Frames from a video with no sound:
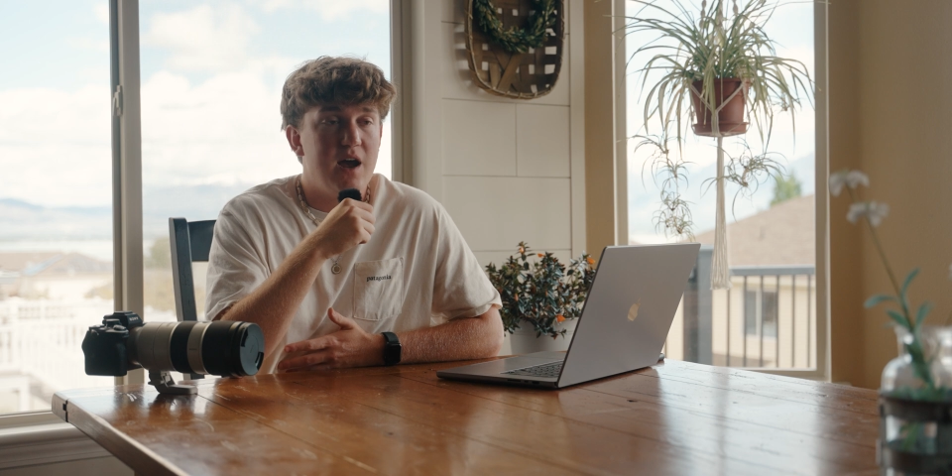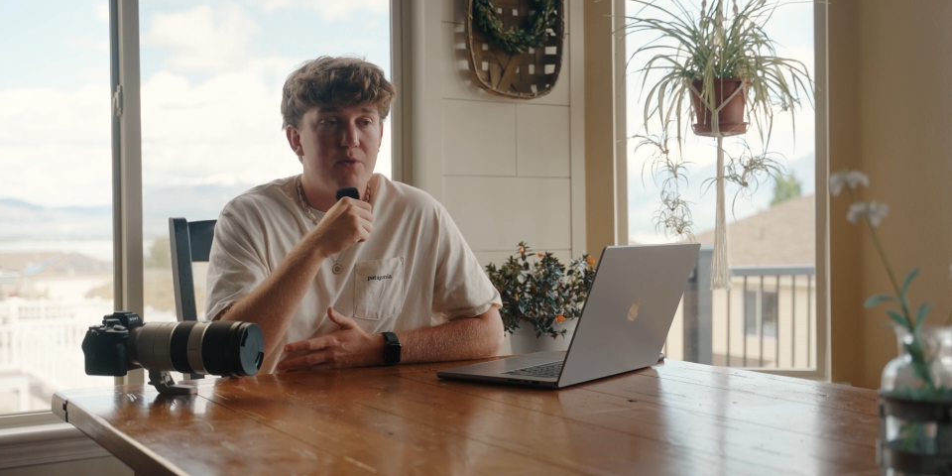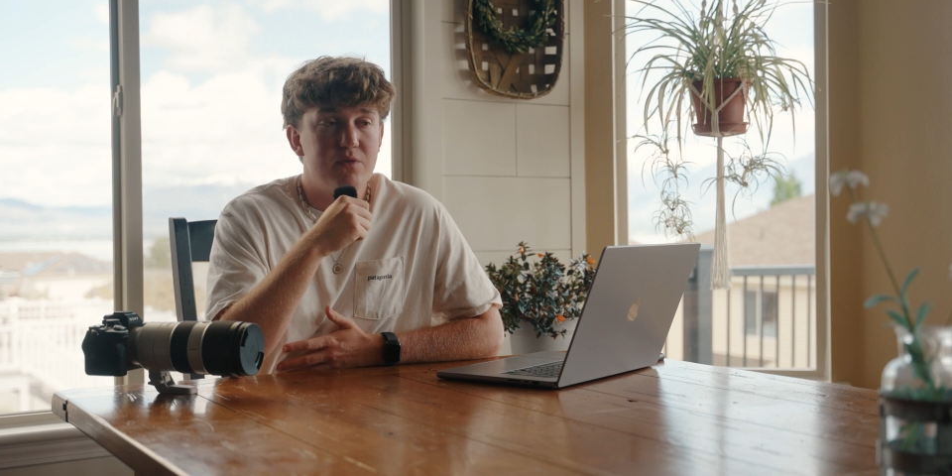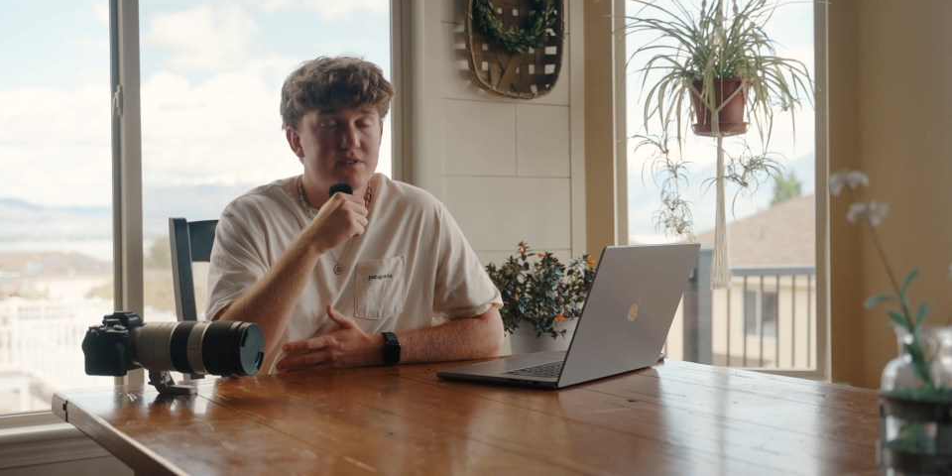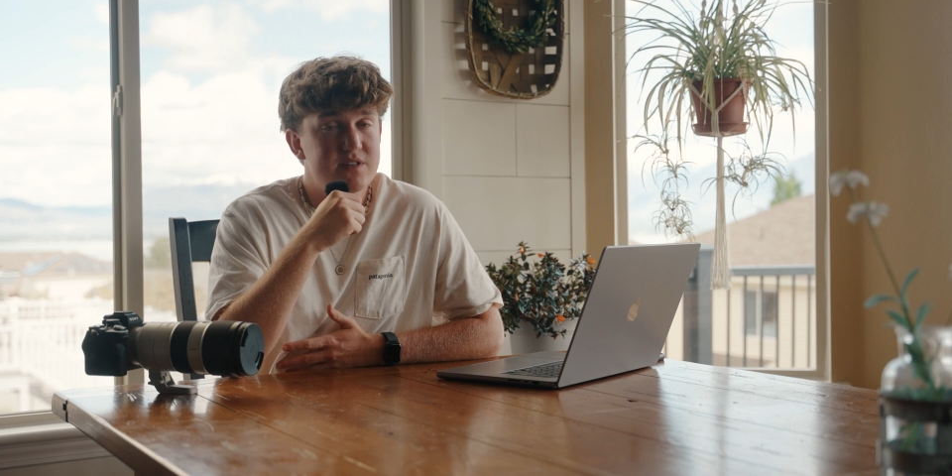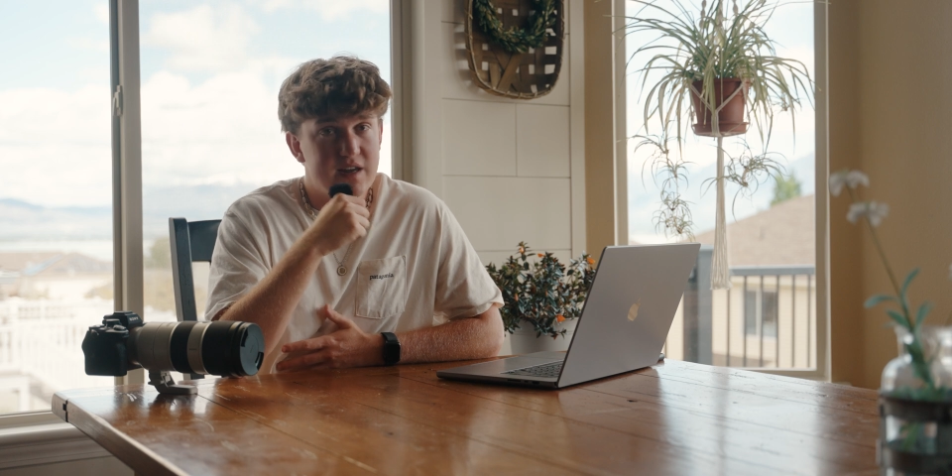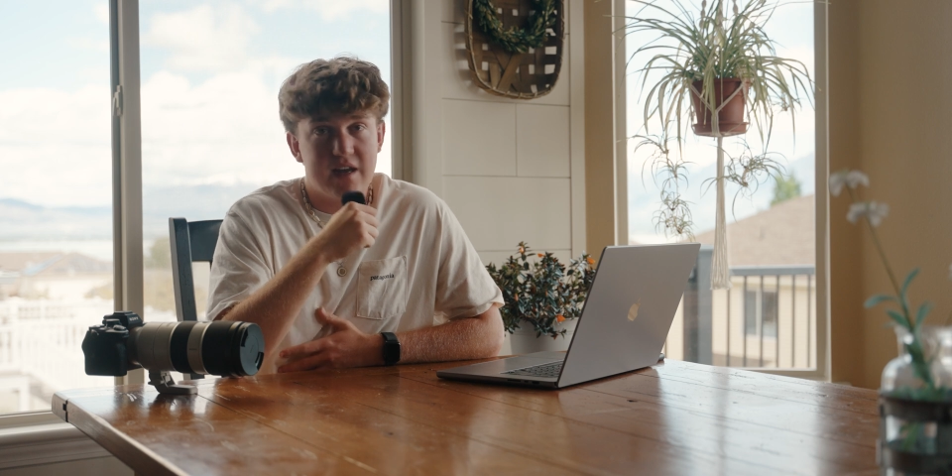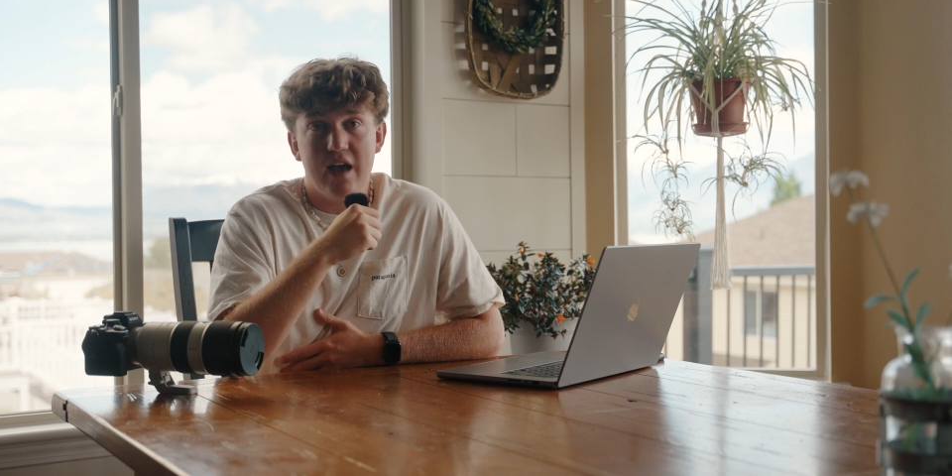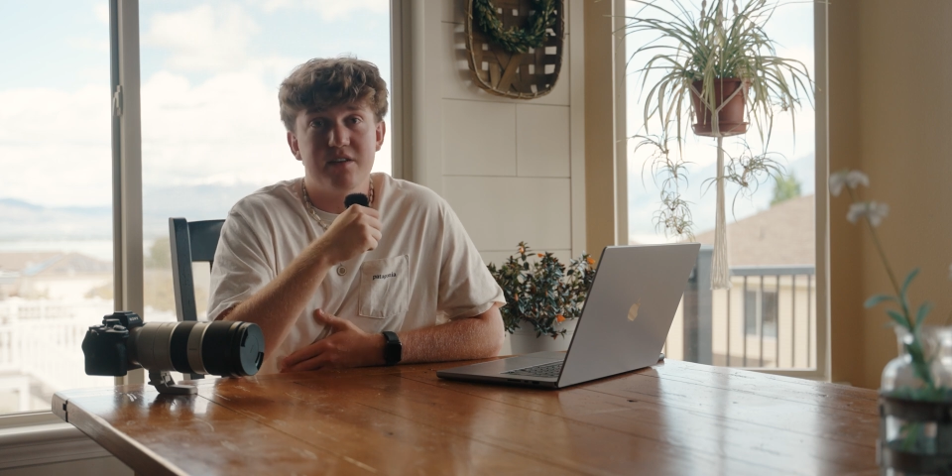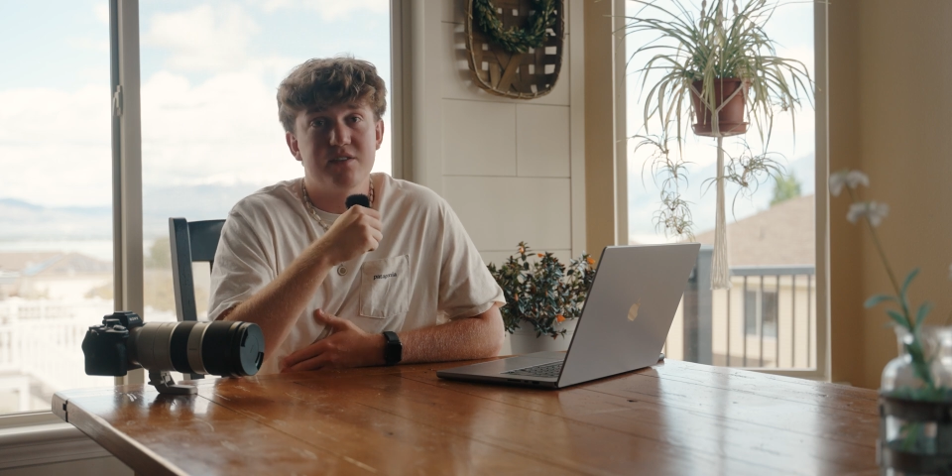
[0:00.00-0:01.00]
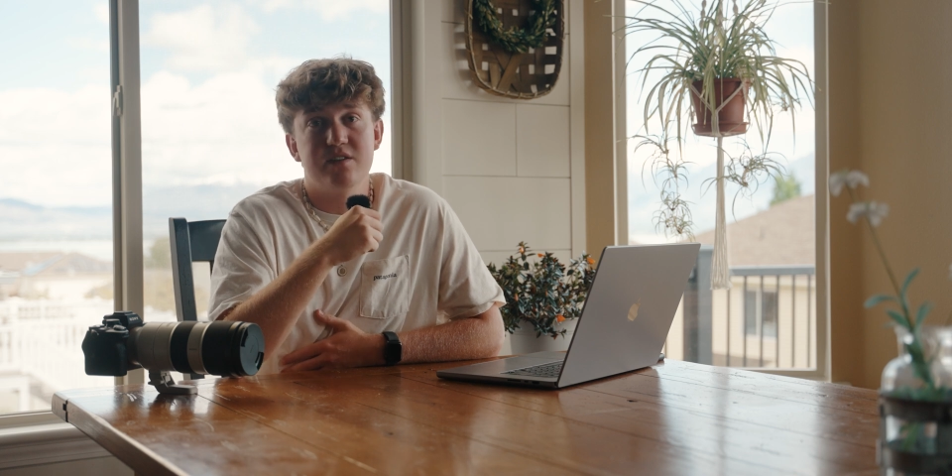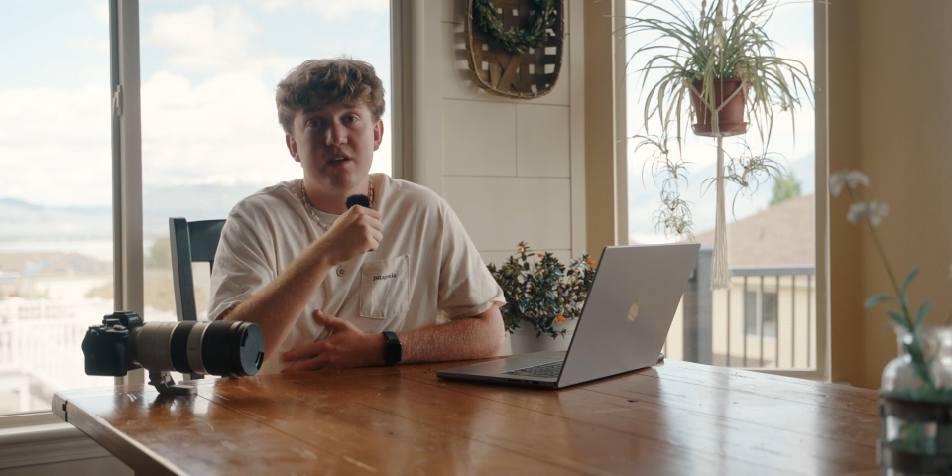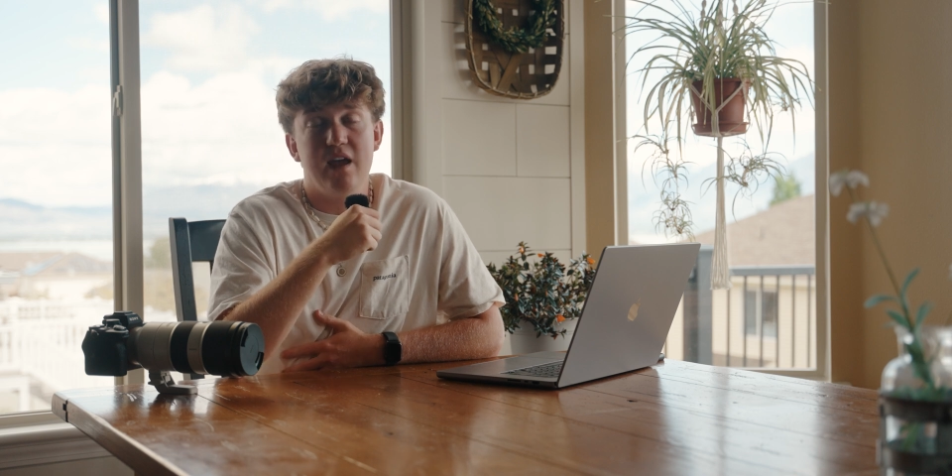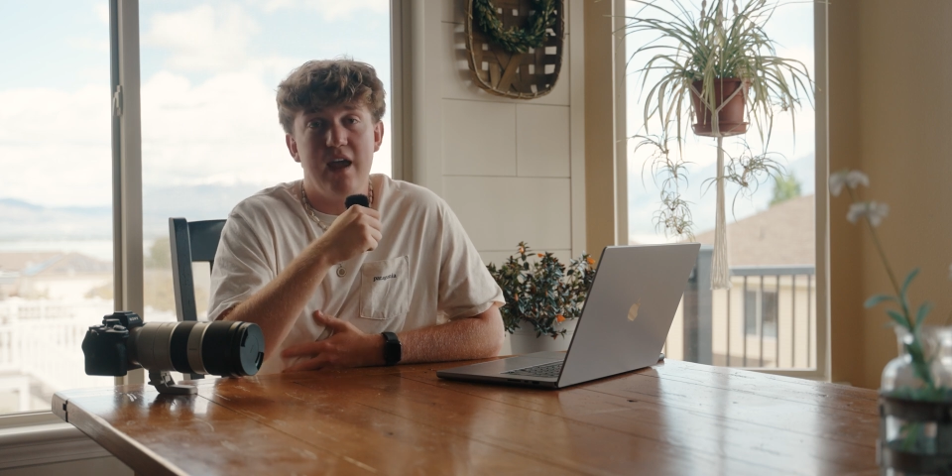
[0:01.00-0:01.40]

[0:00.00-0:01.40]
I would say yes,